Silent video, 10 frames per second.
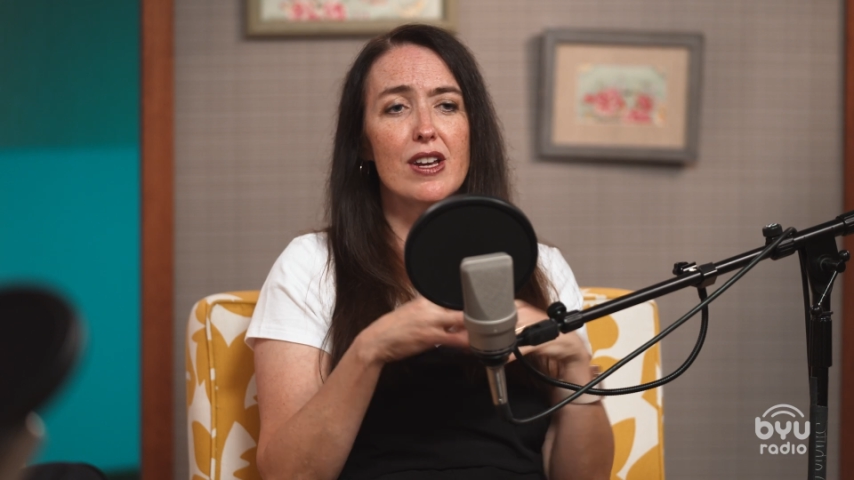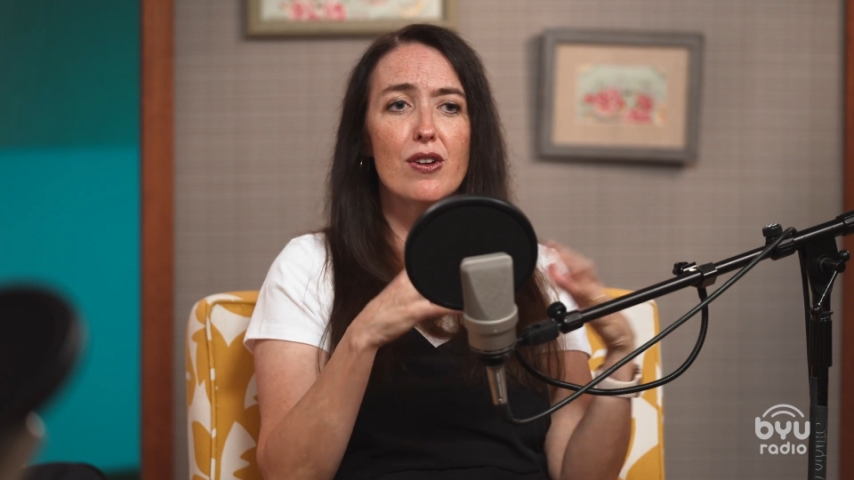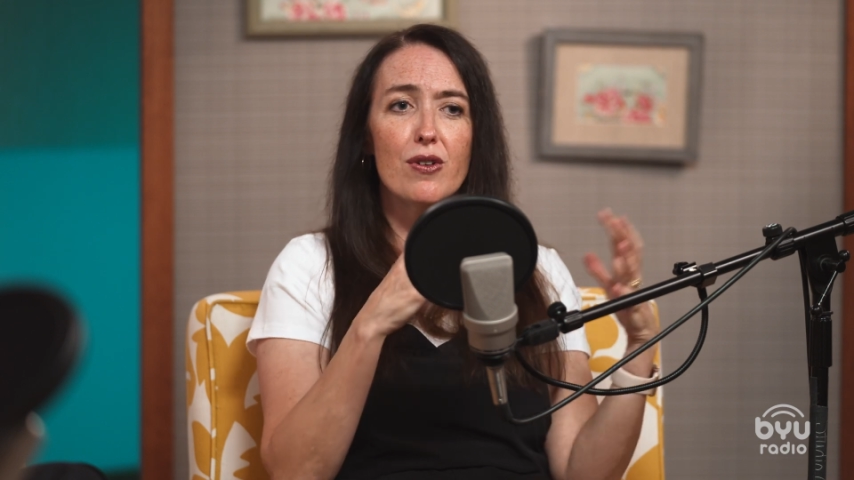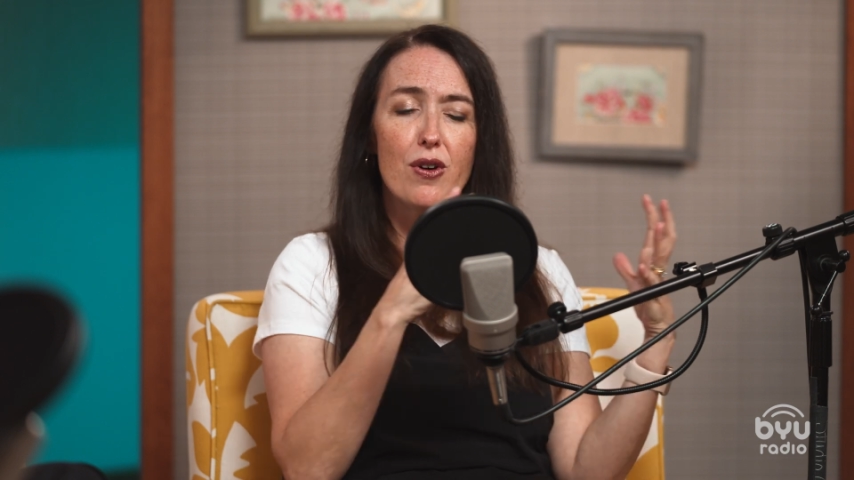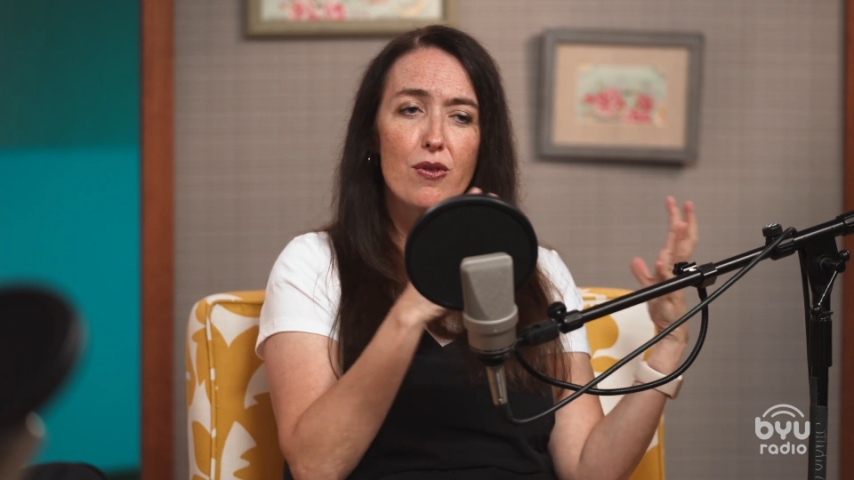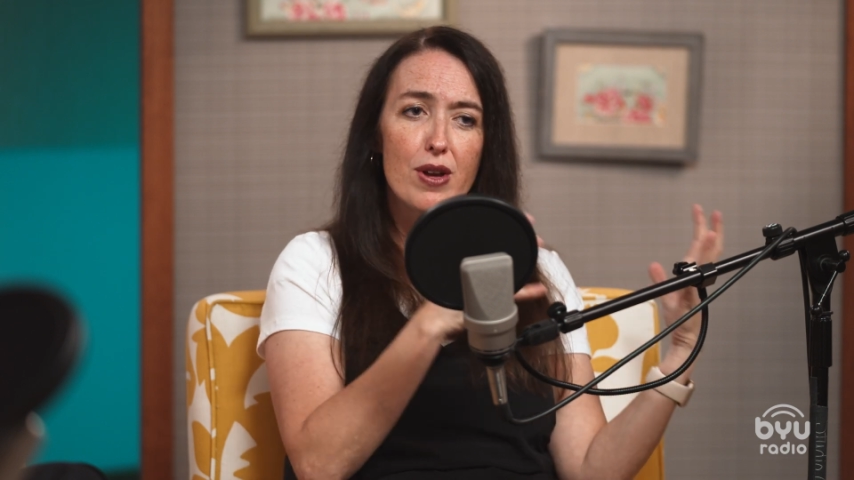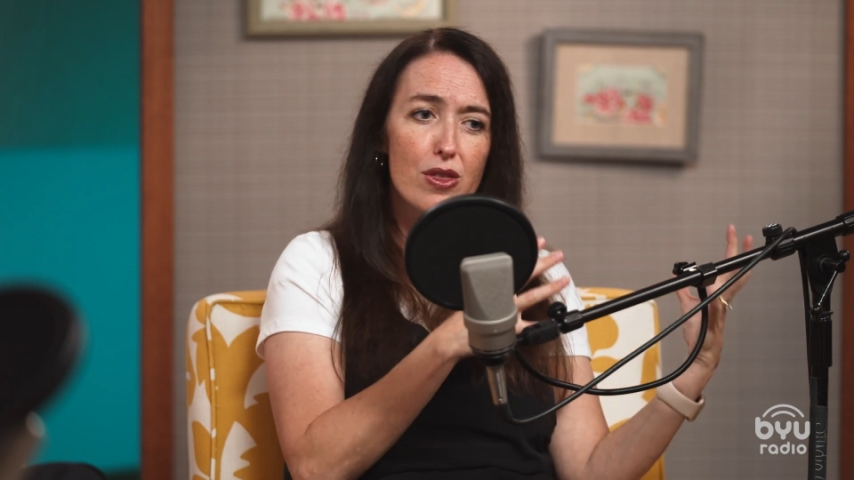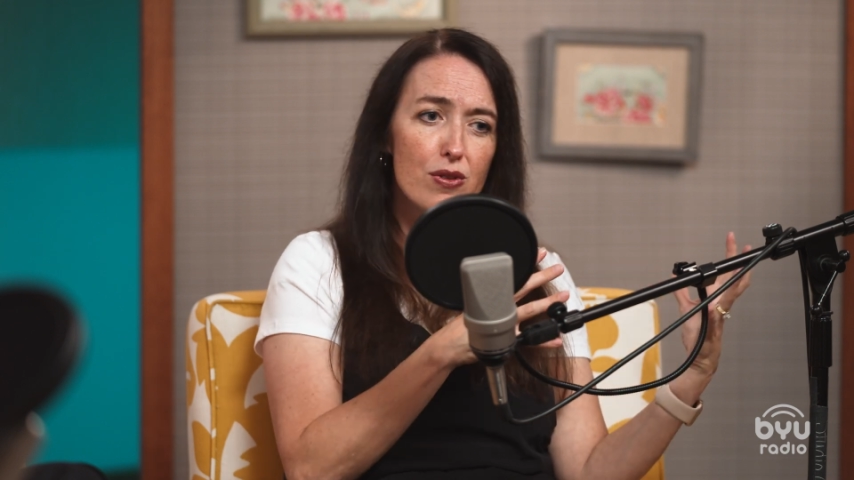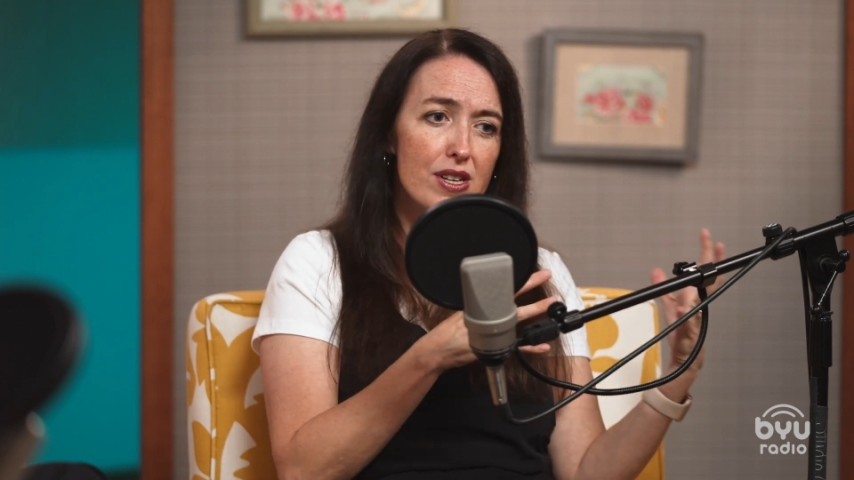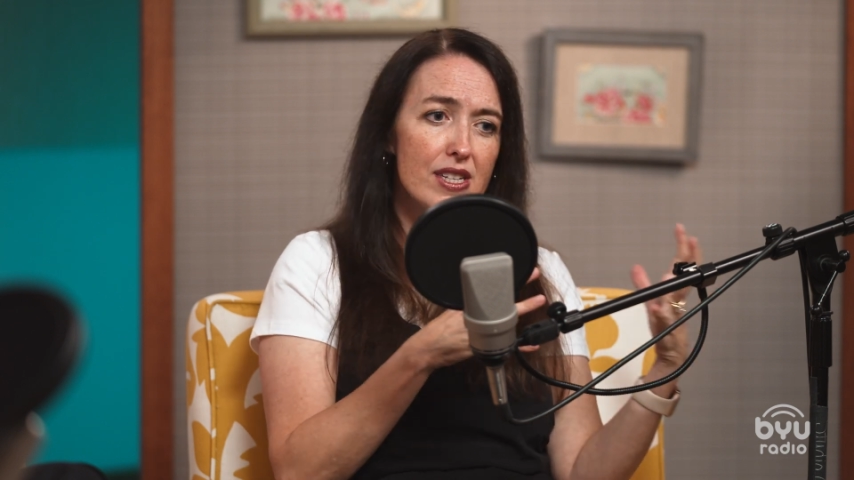you know, going
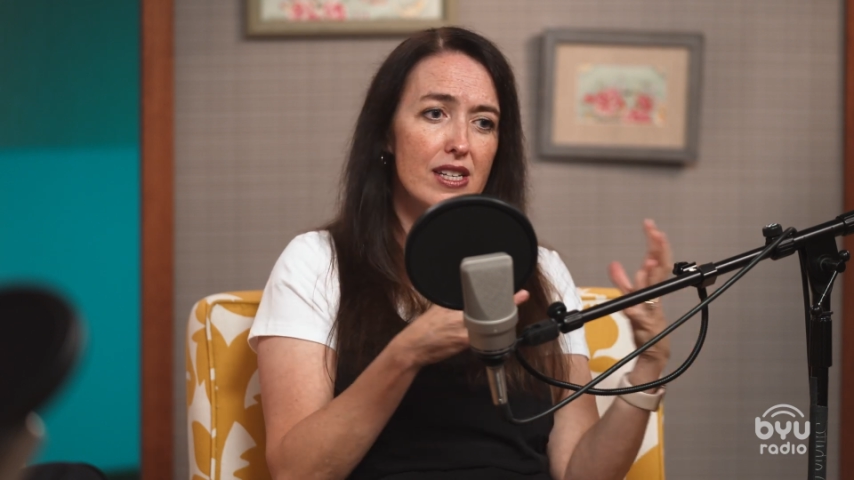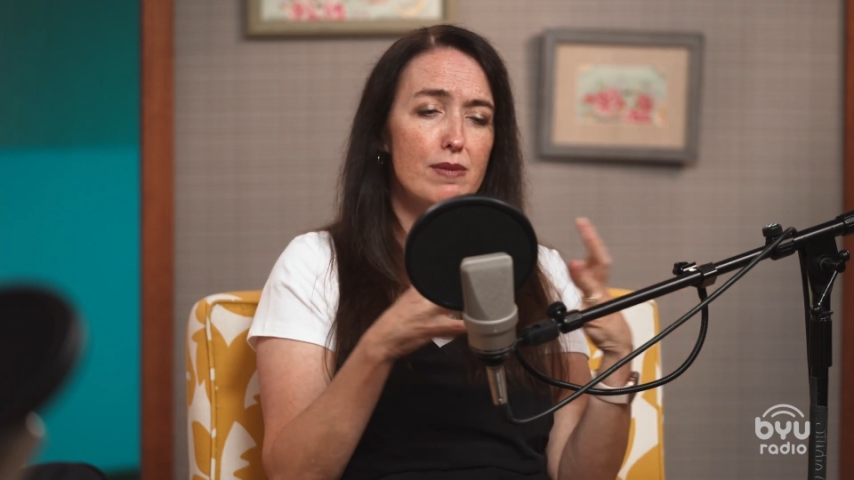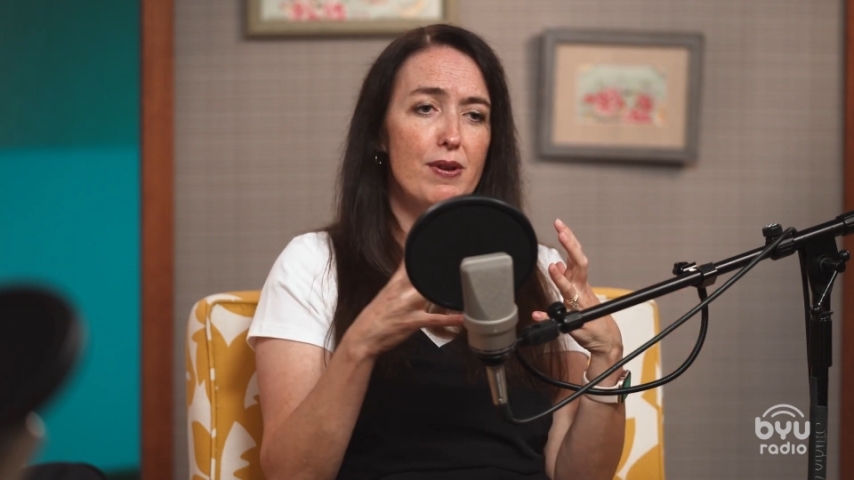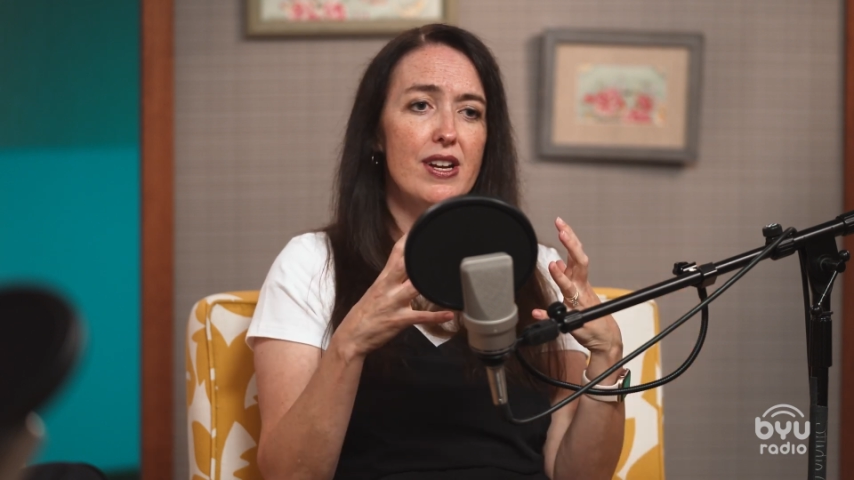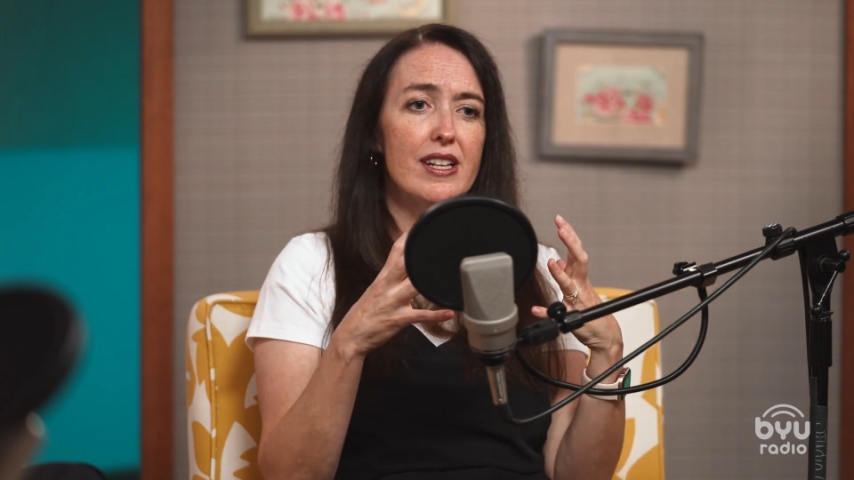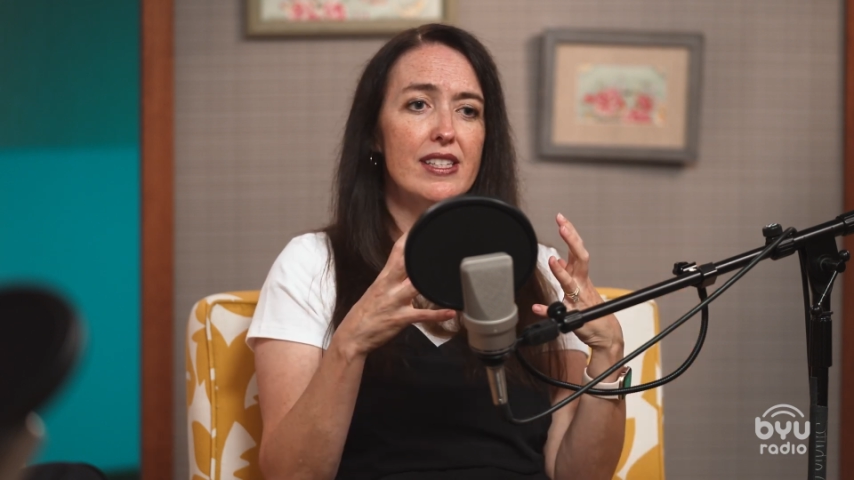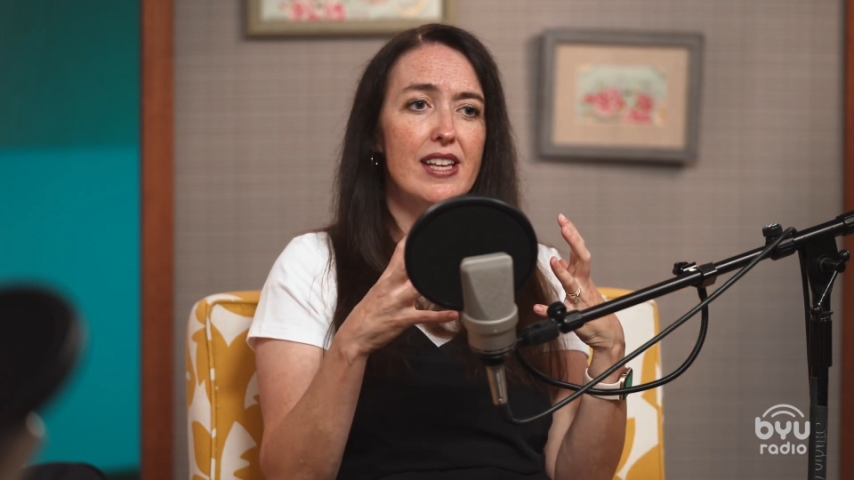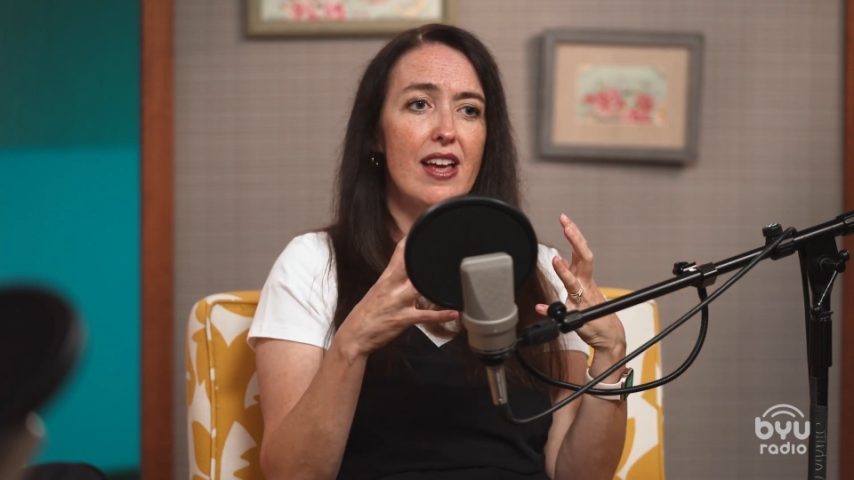through this experience